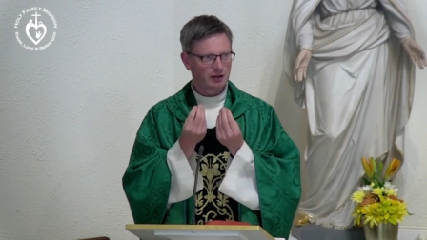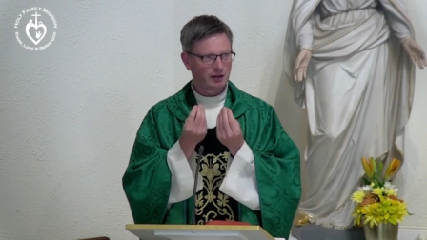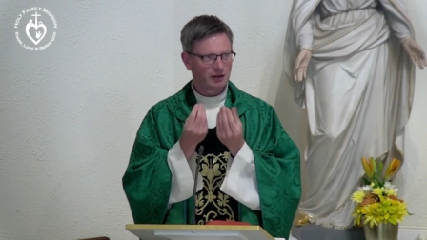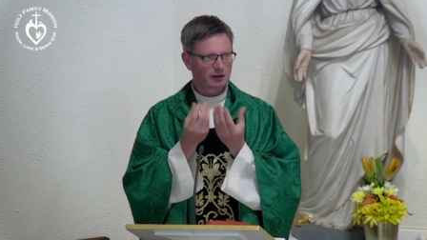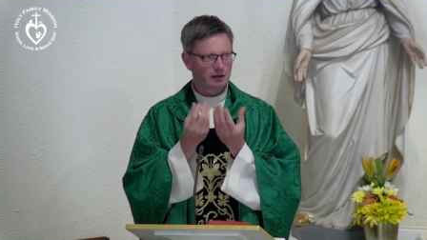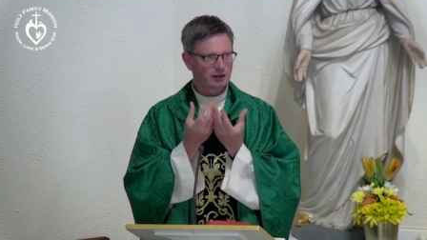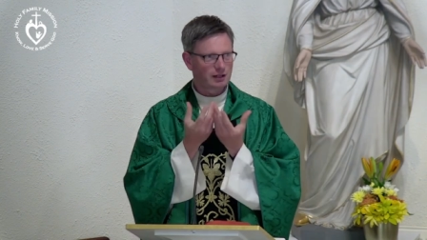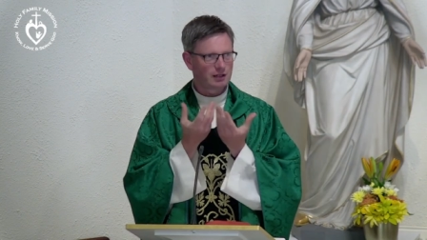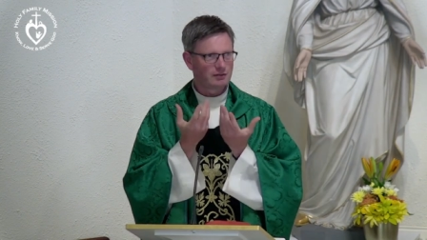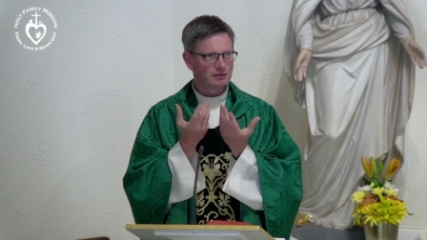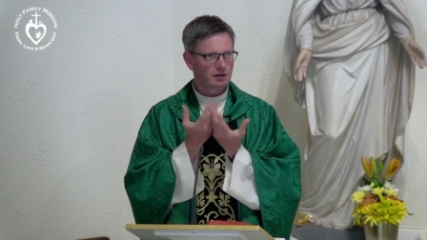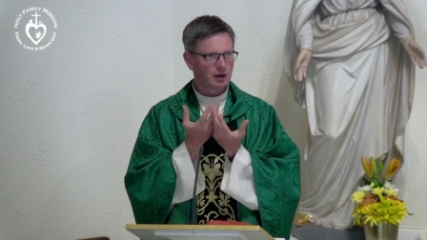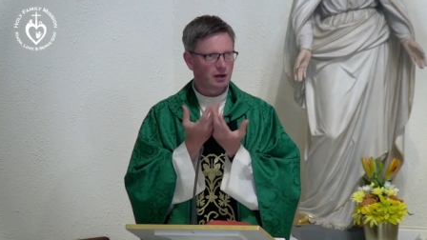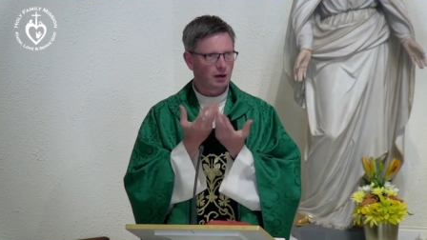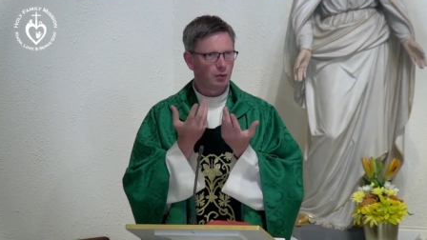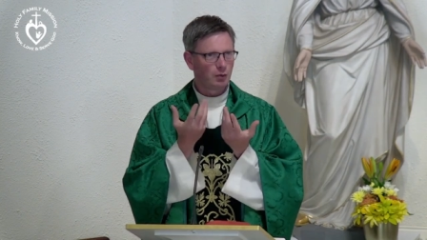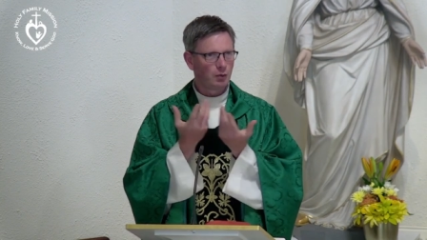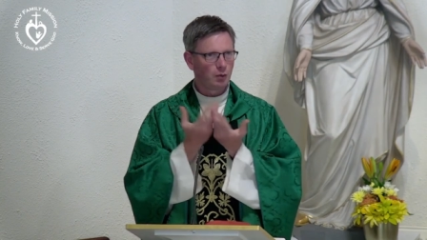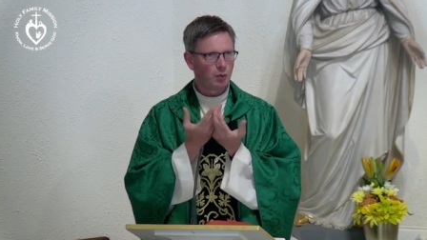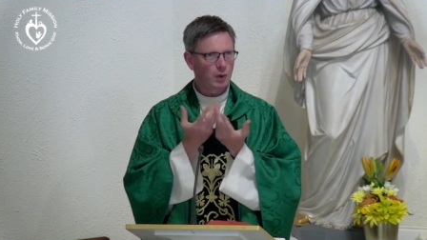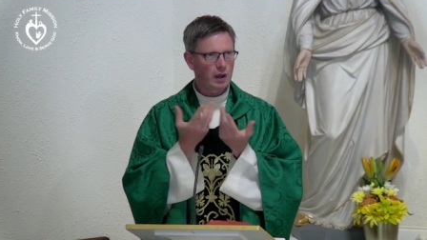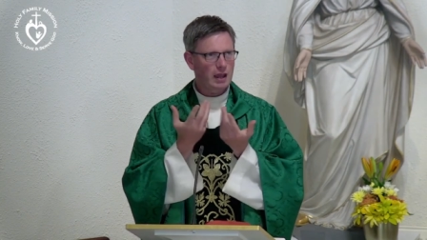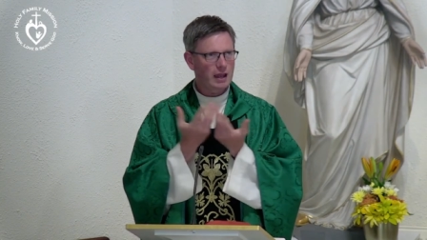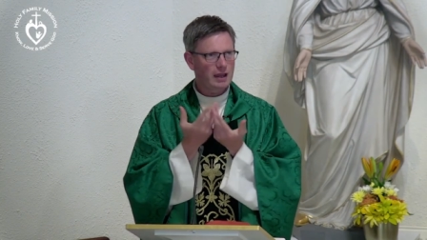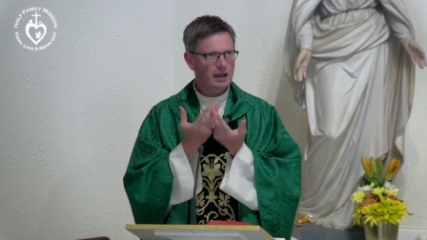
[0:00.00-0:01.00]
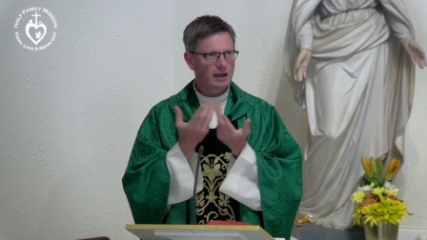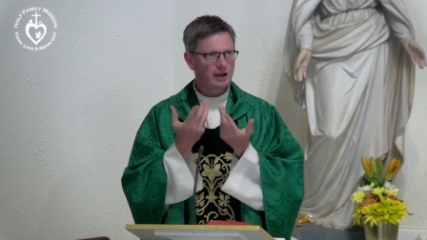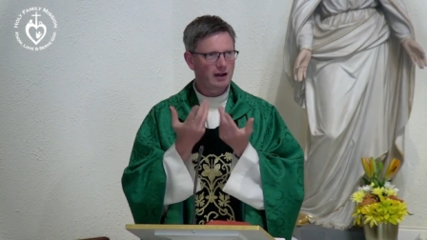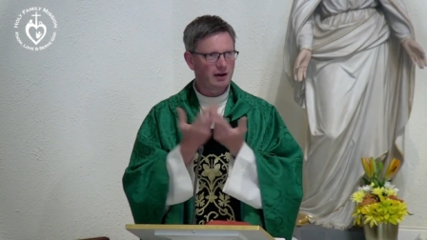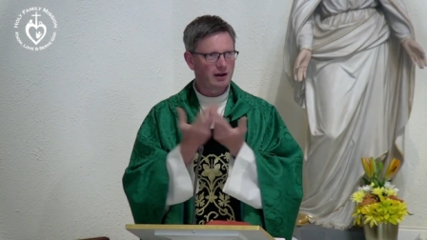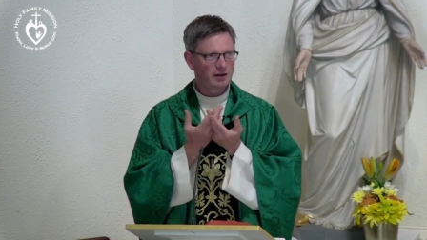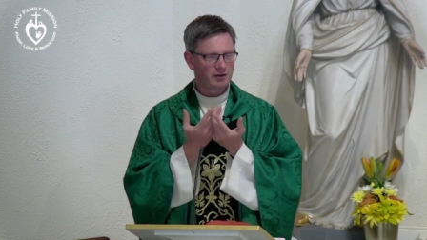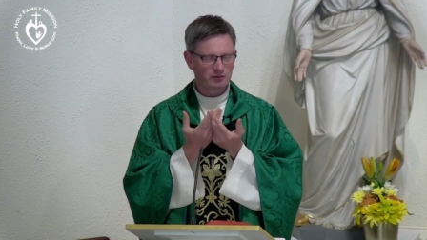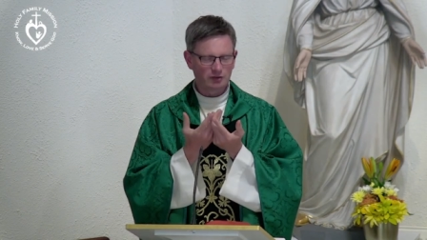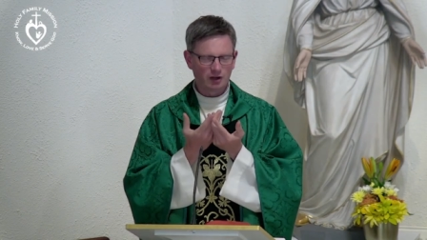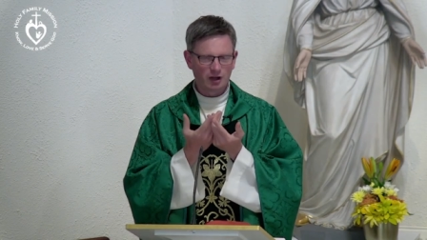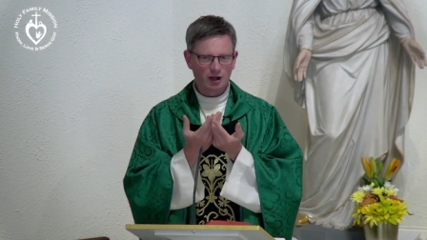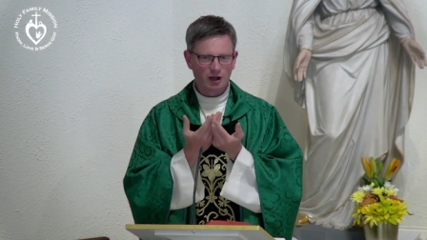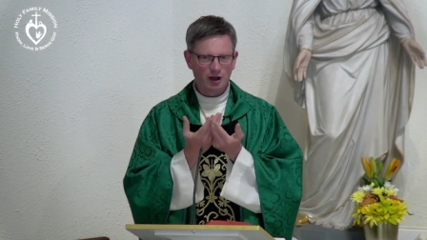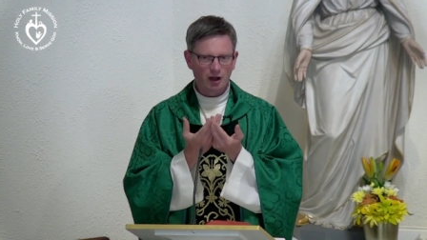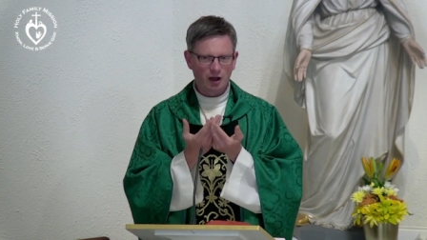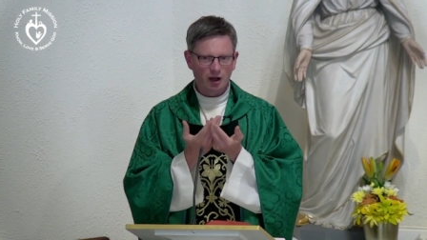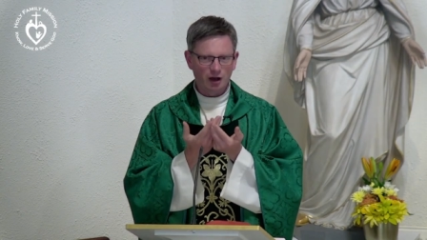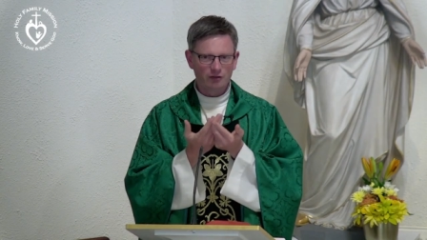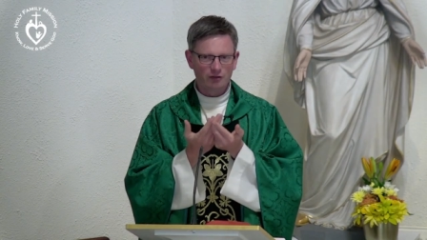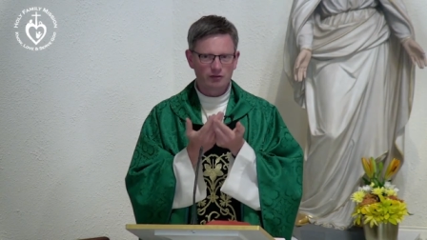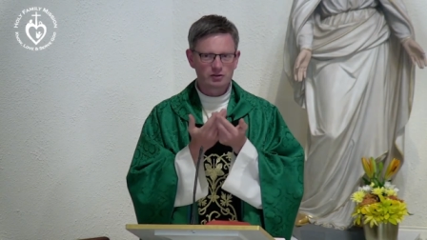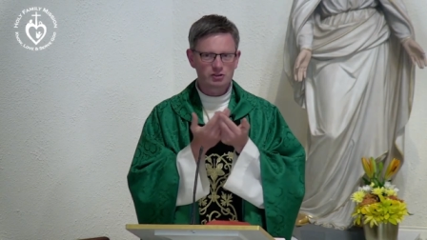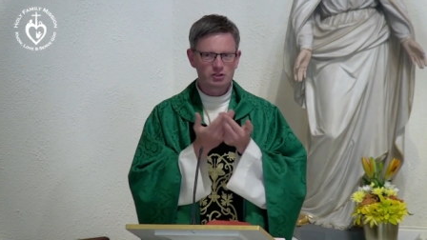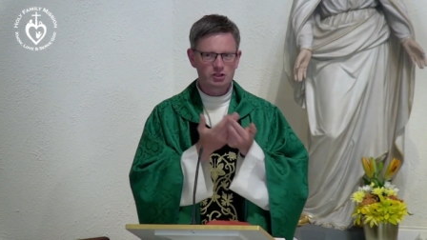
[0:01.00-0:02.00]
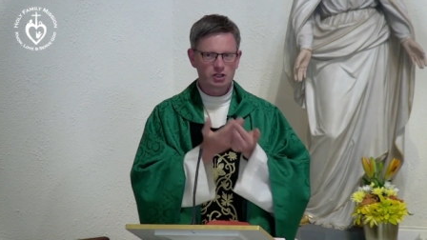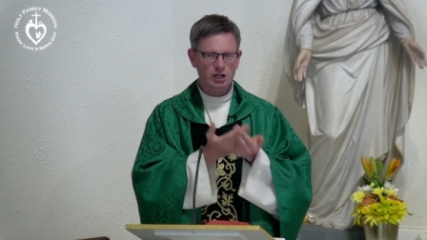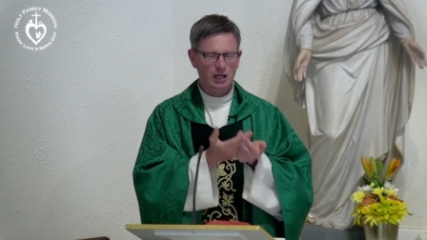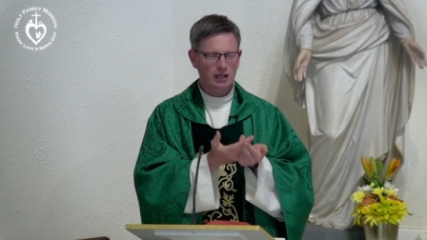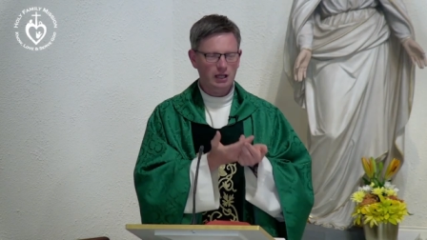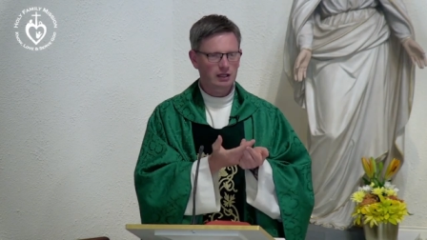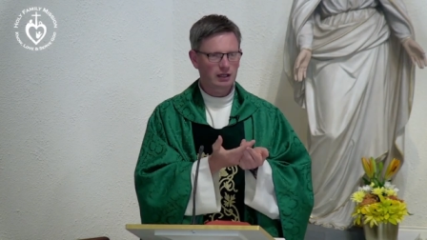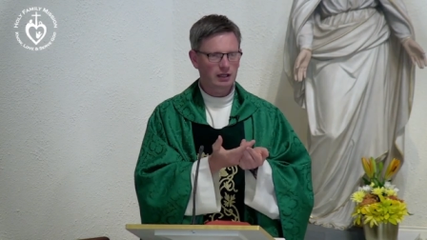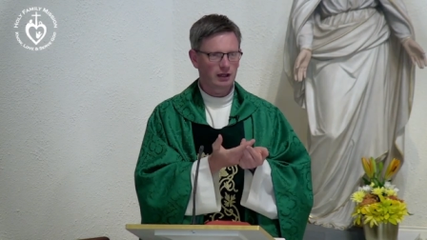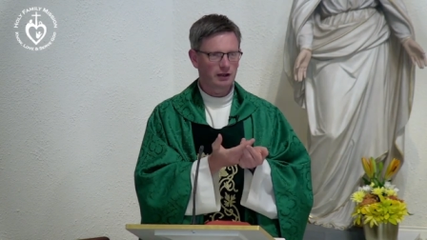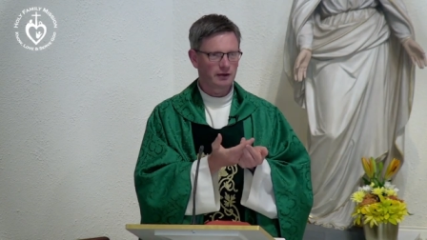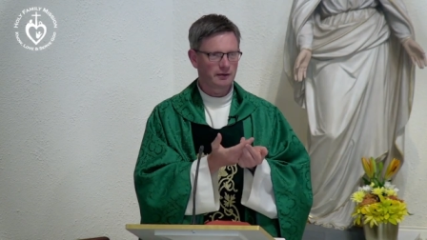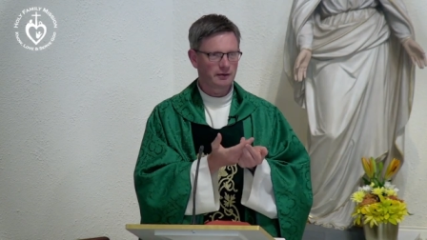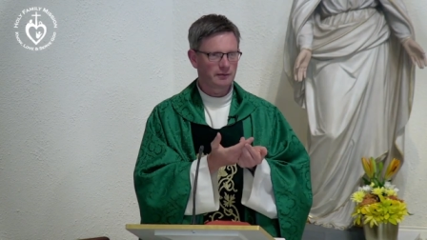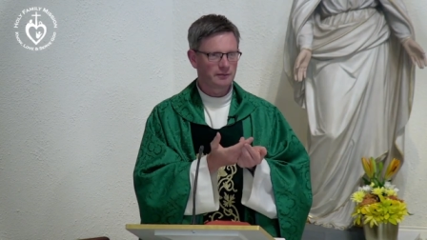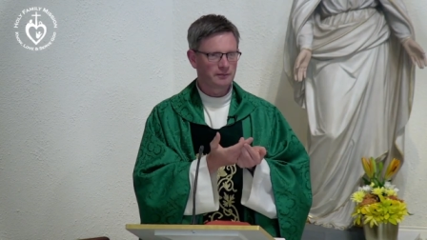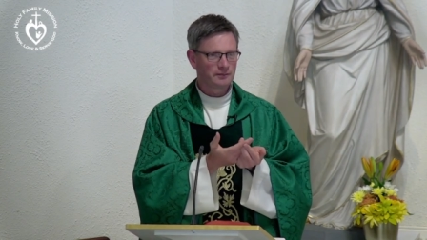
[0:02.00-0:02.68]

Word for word: a kind of a way of, of checking